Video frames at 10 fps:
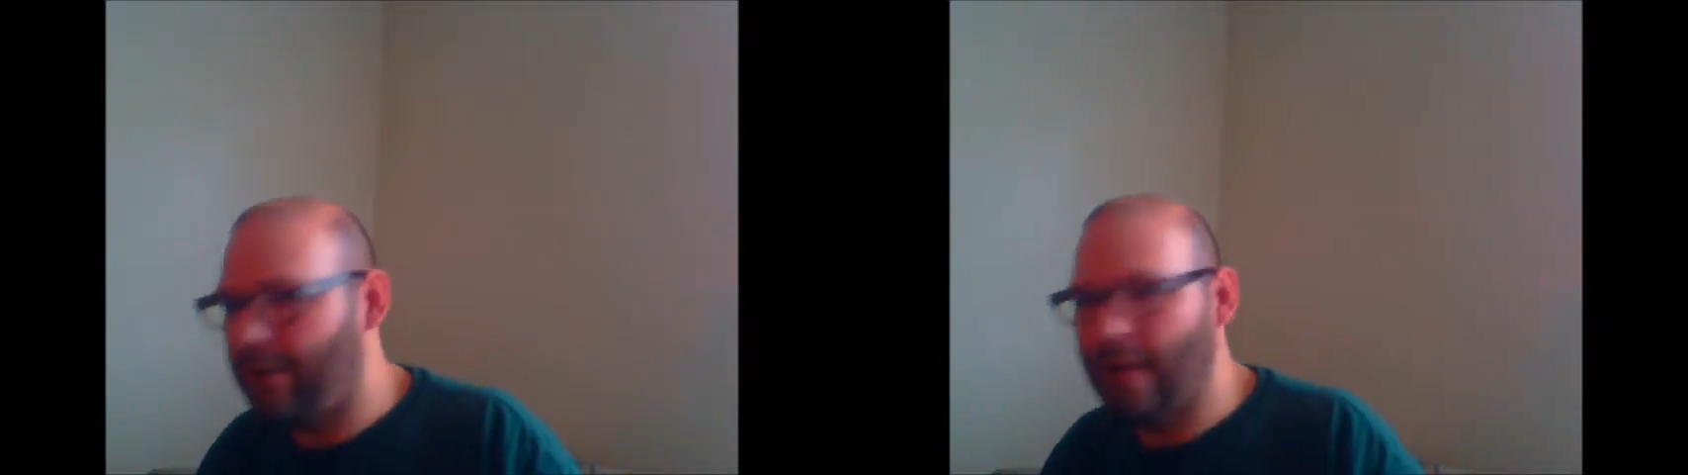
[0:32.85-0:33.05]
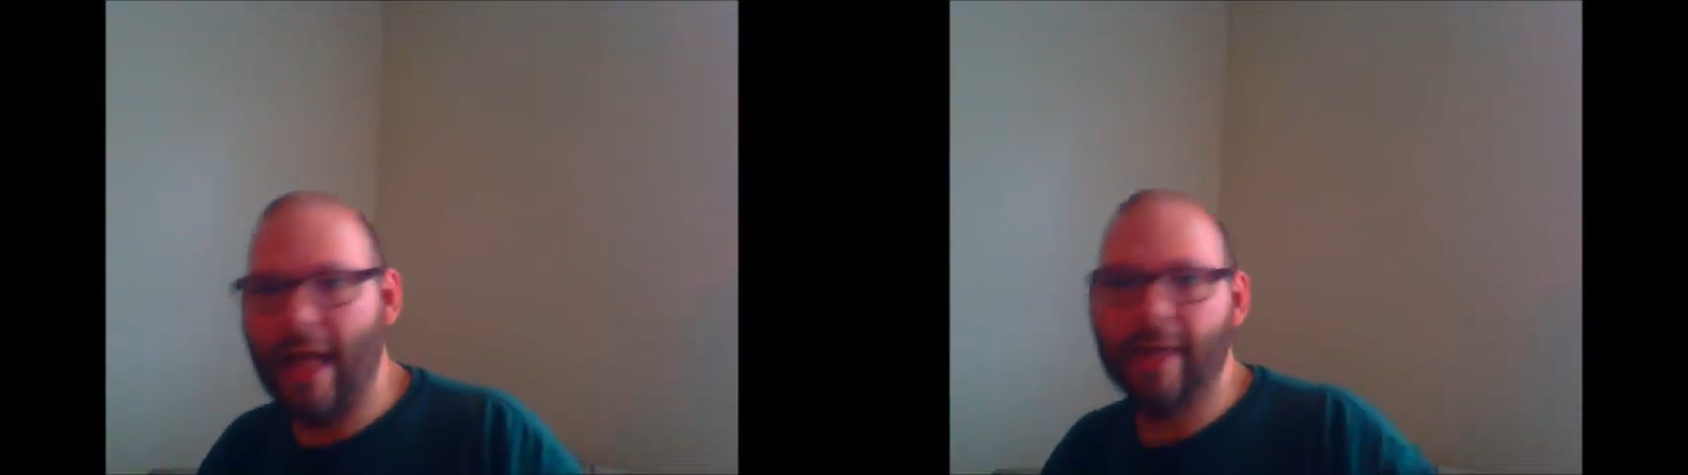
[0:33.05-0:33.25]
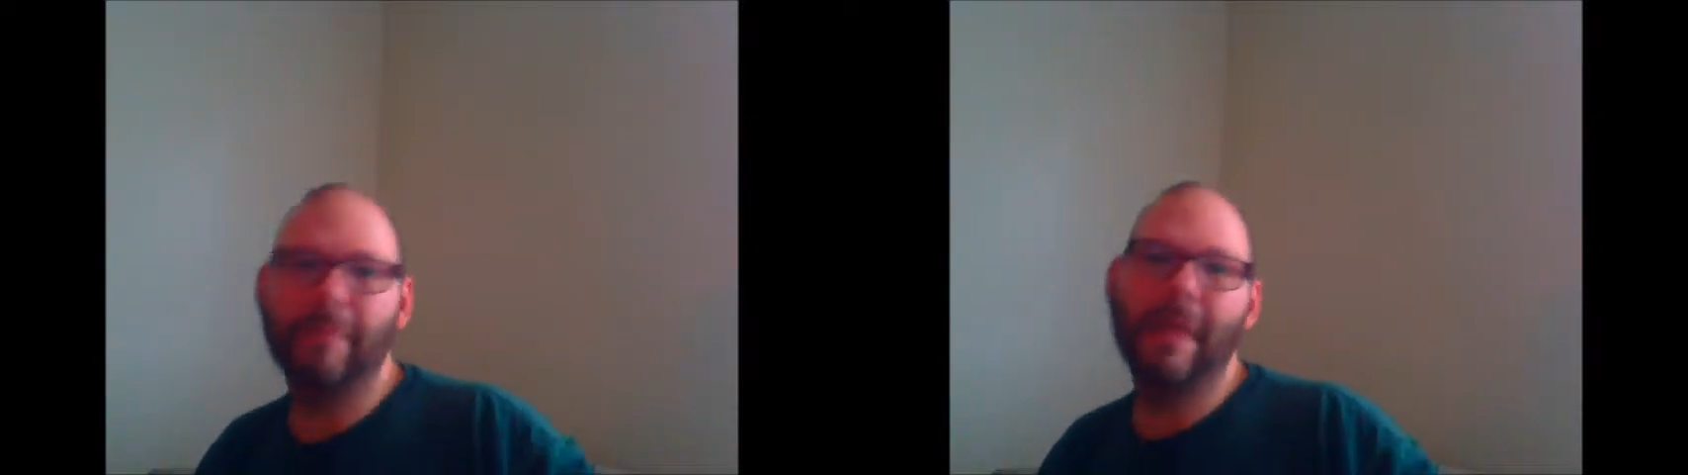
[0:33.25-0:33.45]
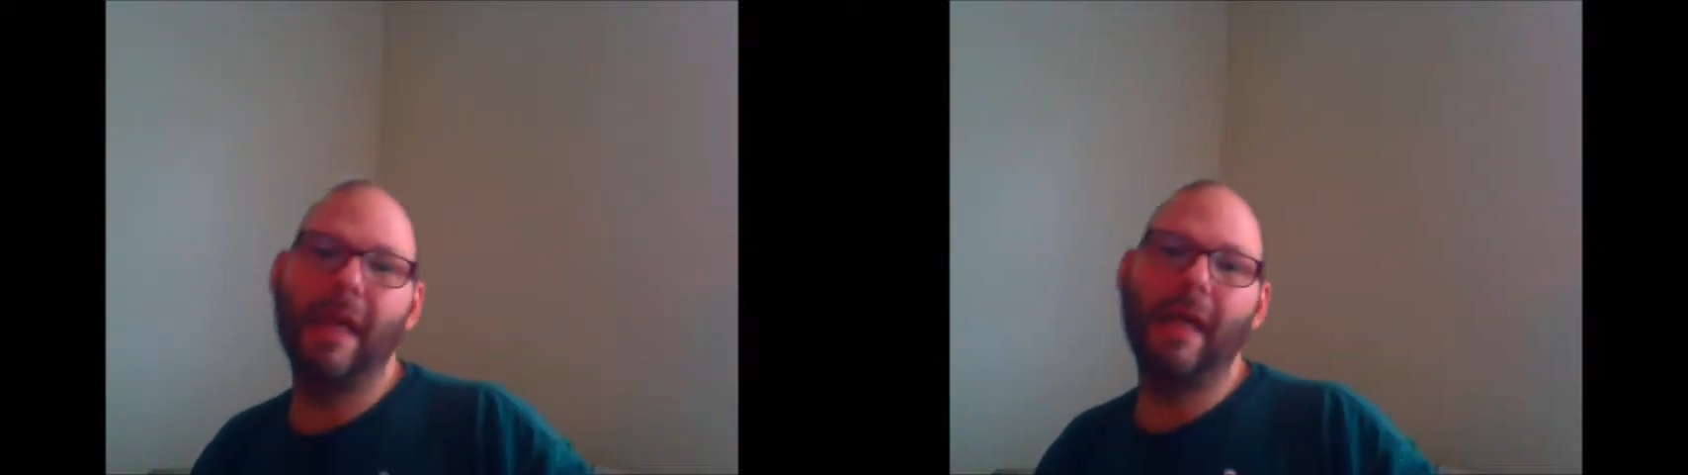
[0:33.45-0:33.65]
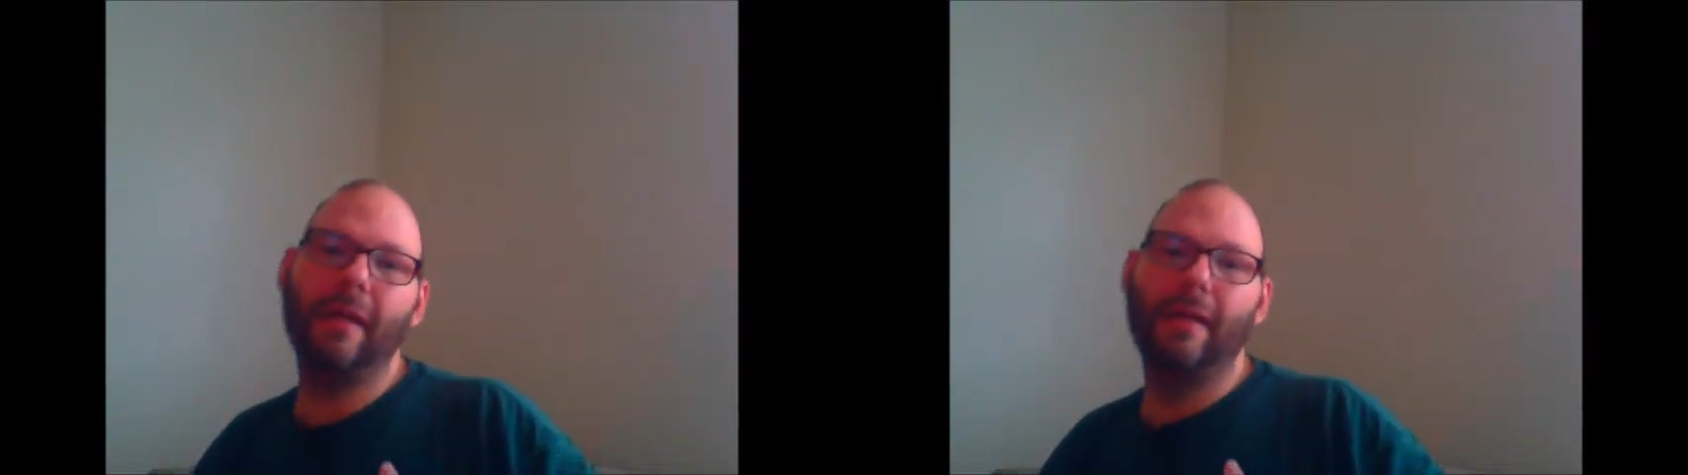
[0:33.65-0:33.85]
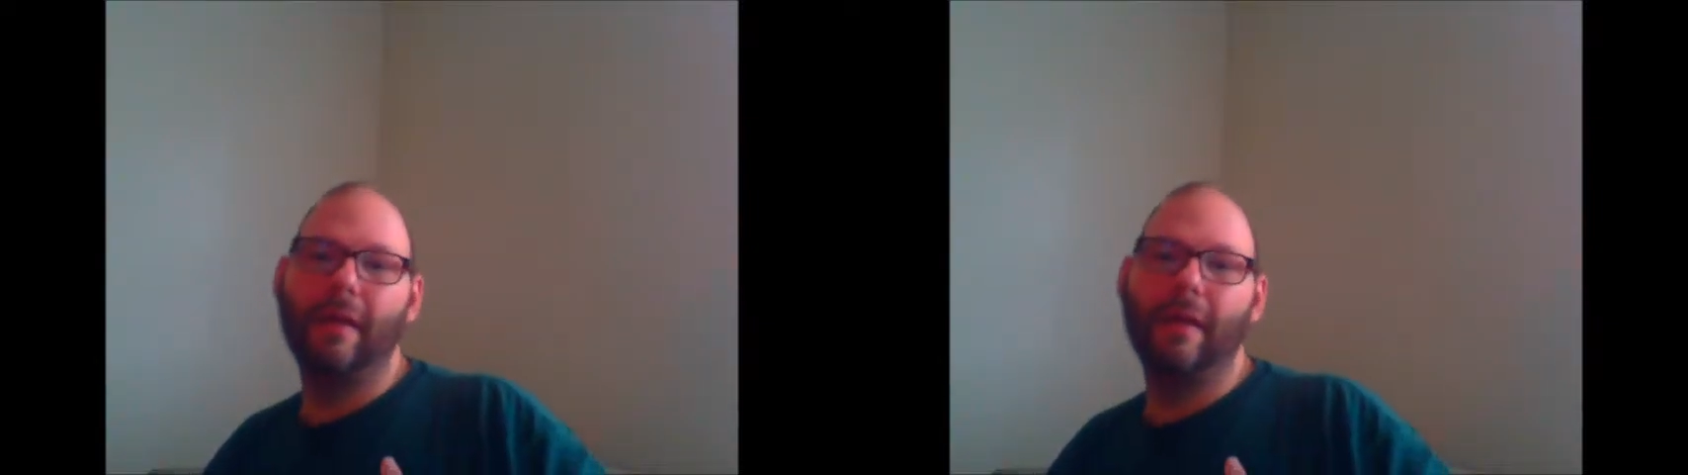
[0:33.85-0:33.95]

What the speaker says: you're like me,